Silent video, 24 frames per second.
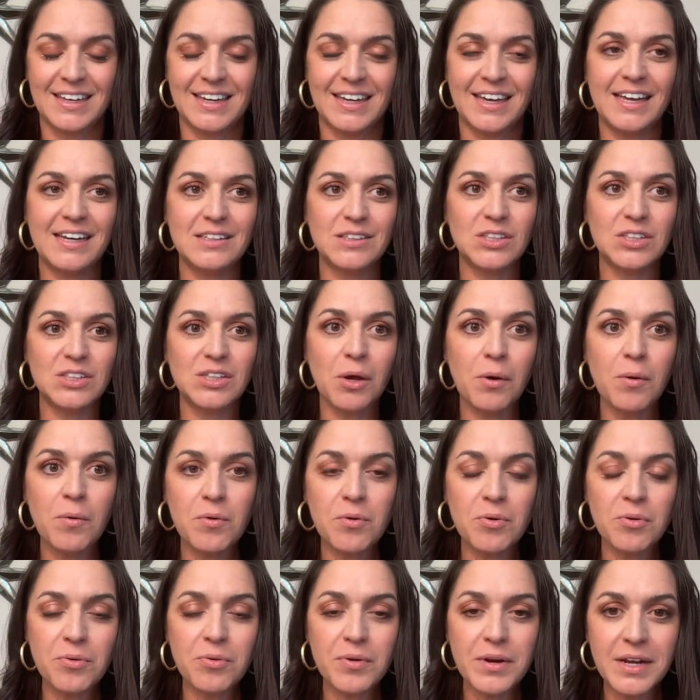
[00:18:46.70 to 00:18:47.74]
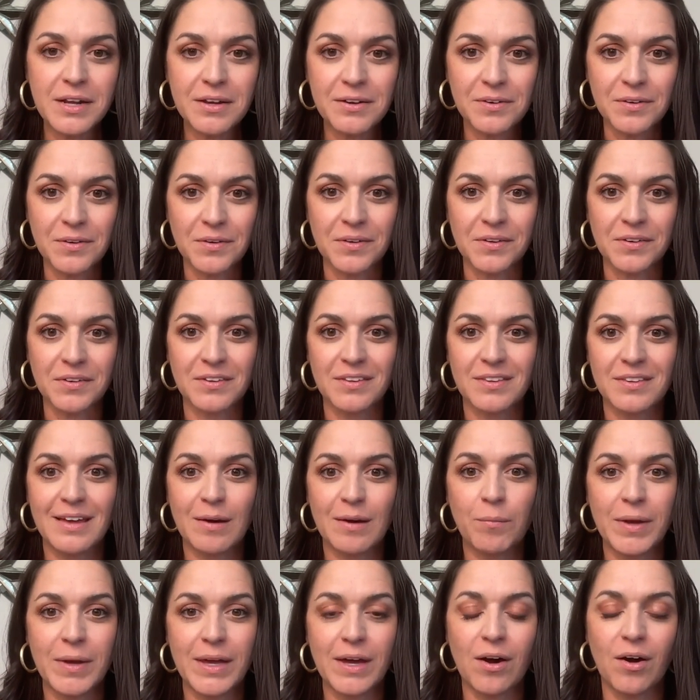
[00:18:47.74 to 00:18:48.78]
it is so critical that
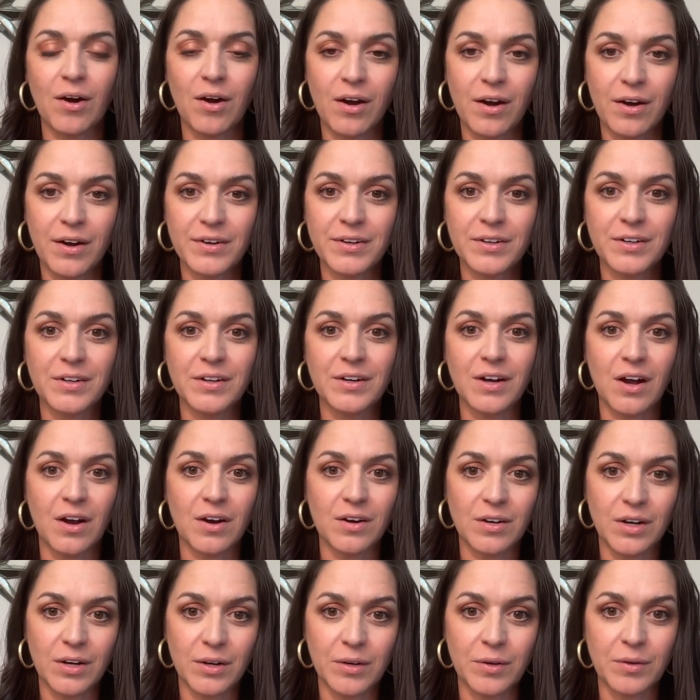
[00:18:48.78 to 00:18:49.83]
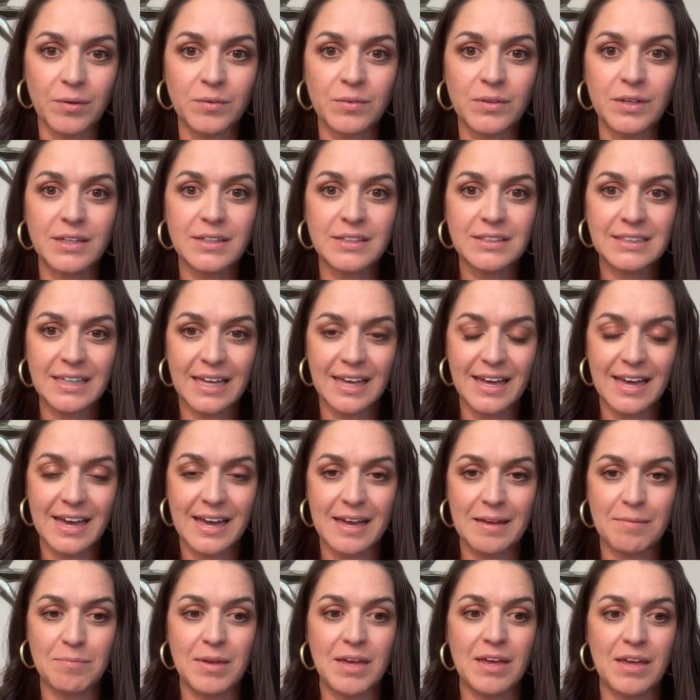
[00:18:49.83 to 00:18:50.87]
we honor our own
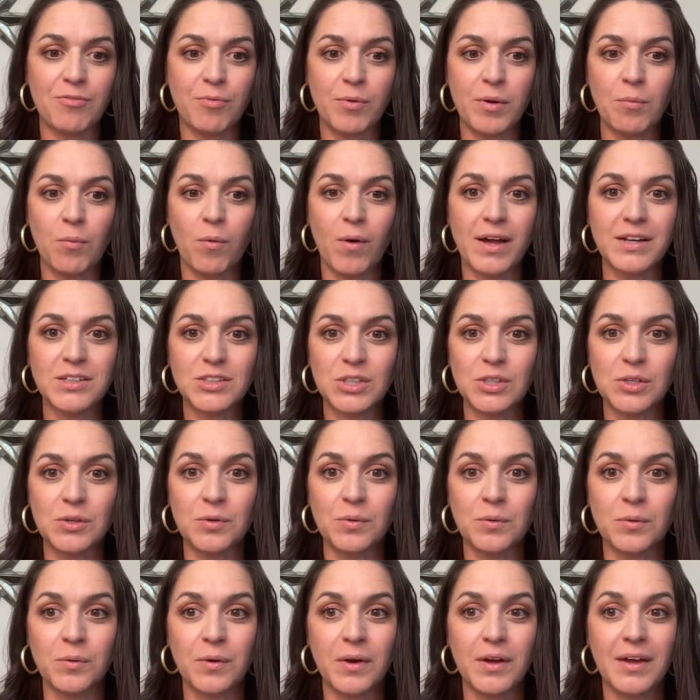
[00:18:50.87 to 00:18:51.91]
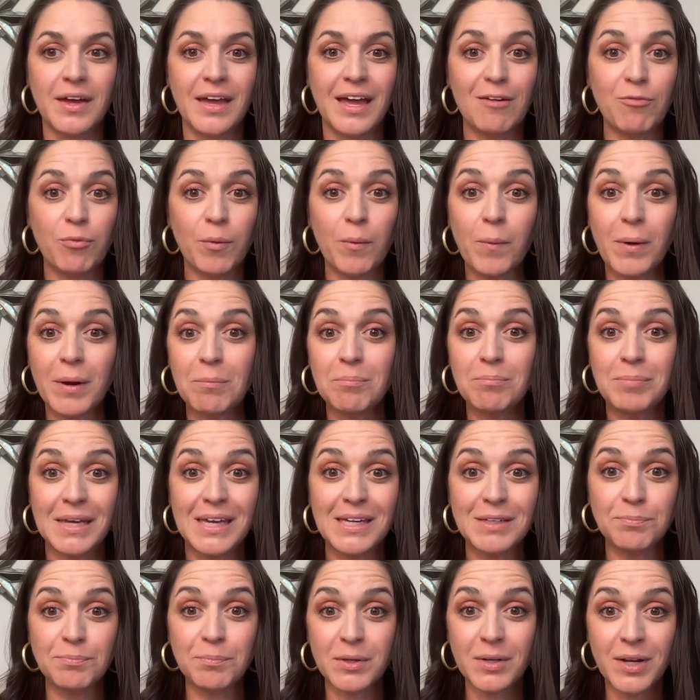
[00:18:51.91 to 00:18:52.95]
time. If we want to be
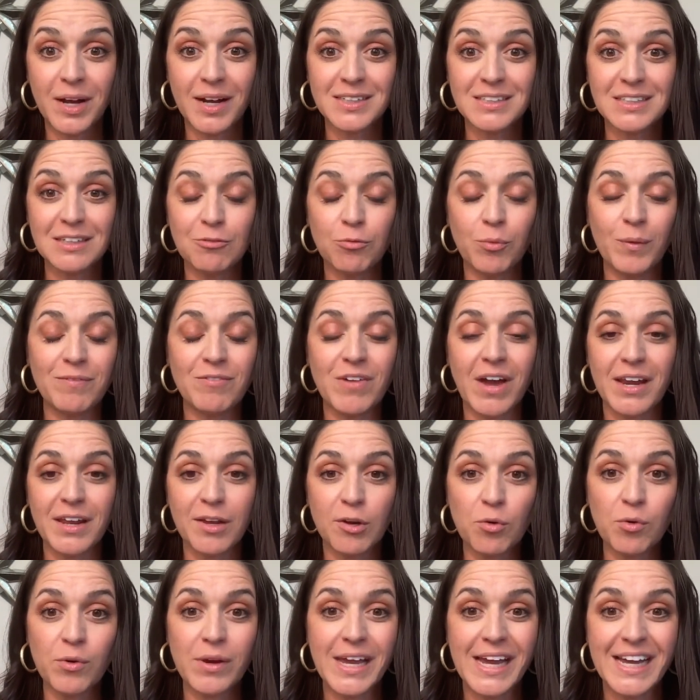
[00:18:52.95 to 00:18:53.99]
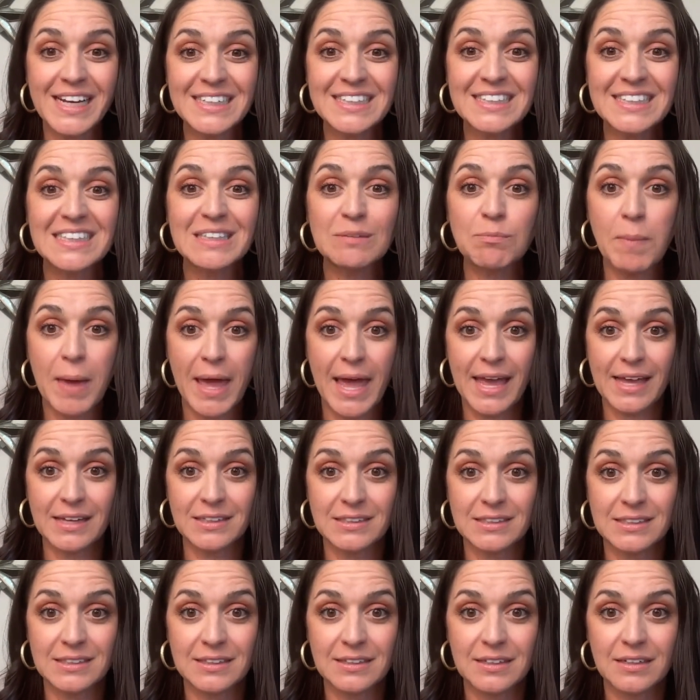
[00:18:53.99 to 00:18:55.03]
productive, we've got to create
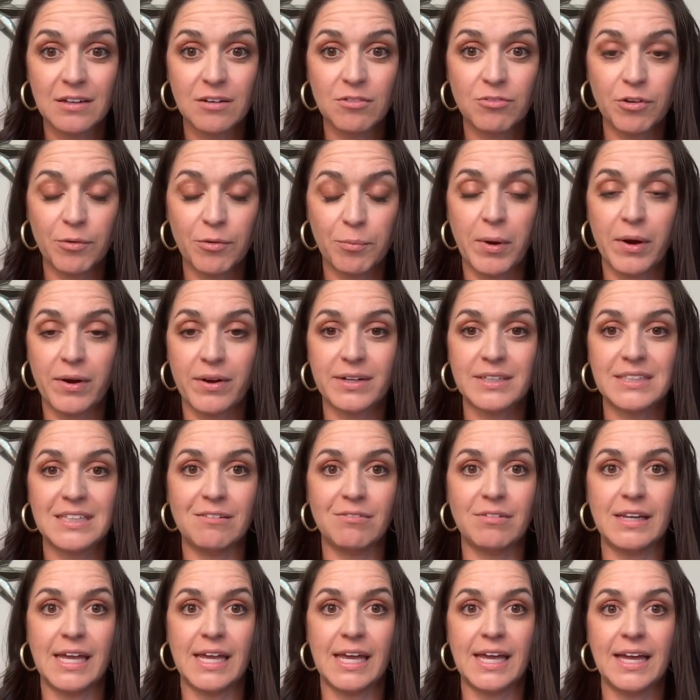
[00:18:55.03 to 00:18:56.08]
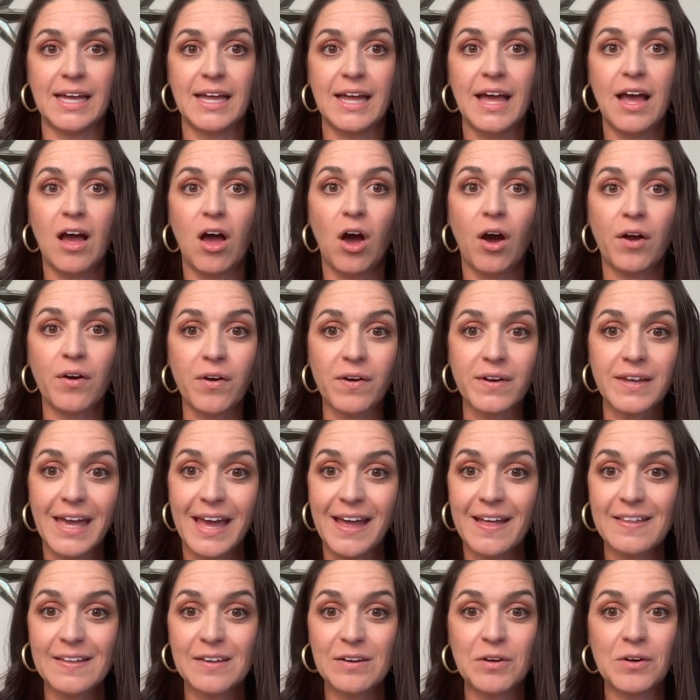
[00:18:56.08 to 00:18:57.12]
space for productivity on our
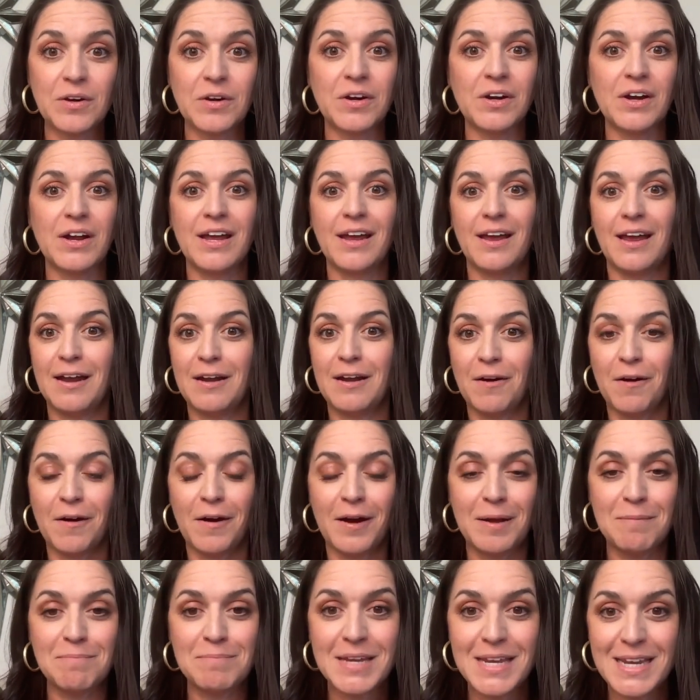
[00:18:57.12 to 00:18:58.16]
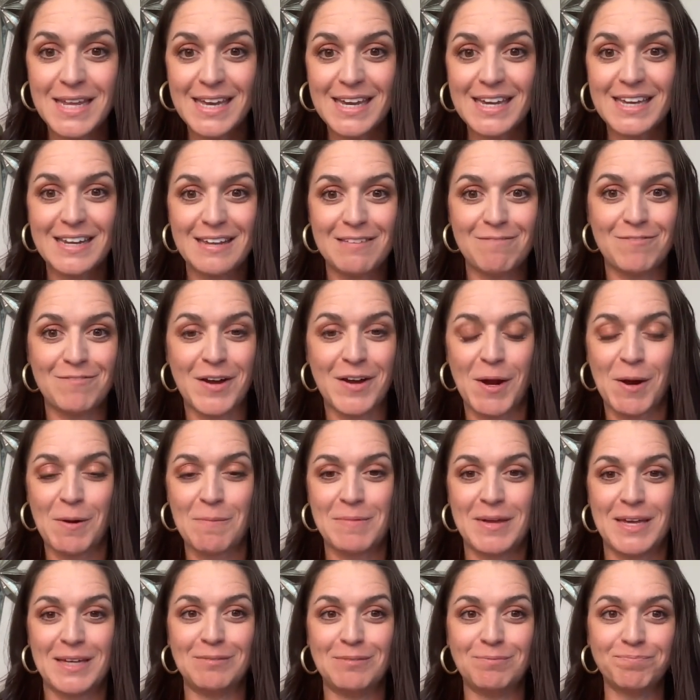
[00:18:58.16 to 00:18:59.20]
calendar, in our immediate
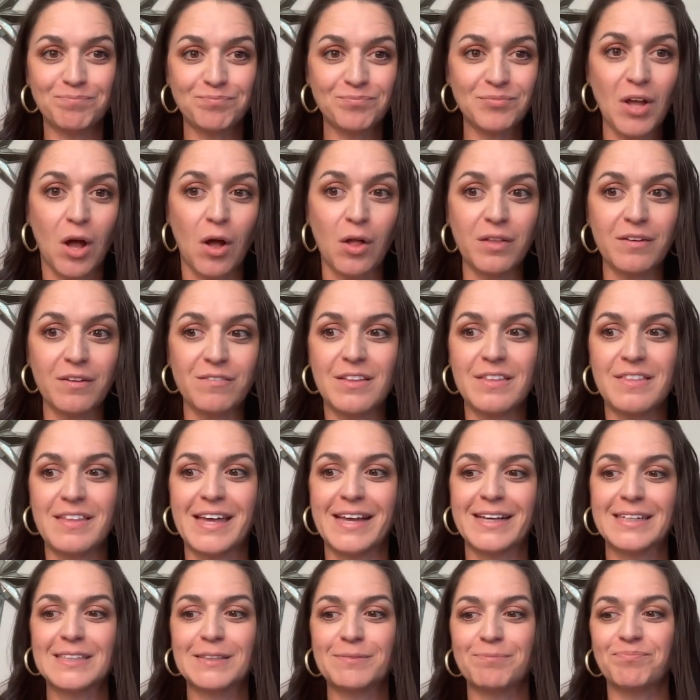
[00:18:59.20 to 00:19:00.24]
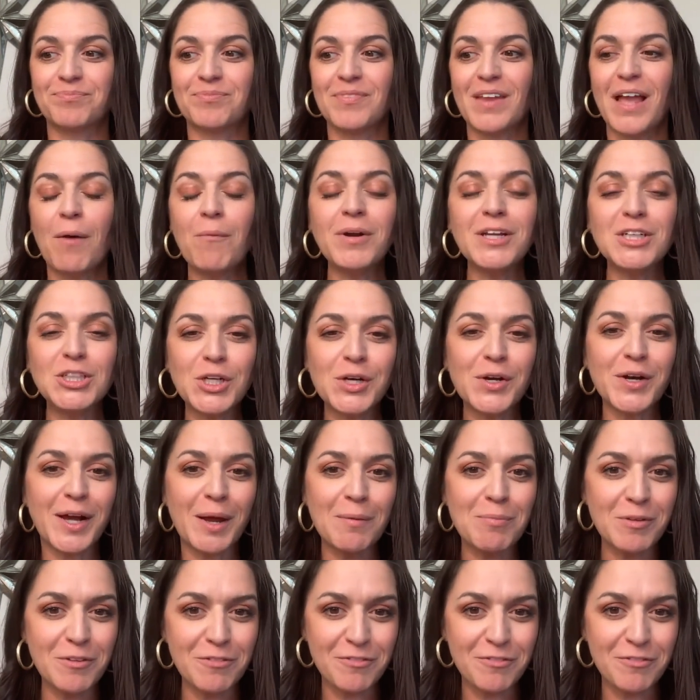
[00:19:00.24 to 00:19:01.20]
environment, all of the things. I want to share a couple of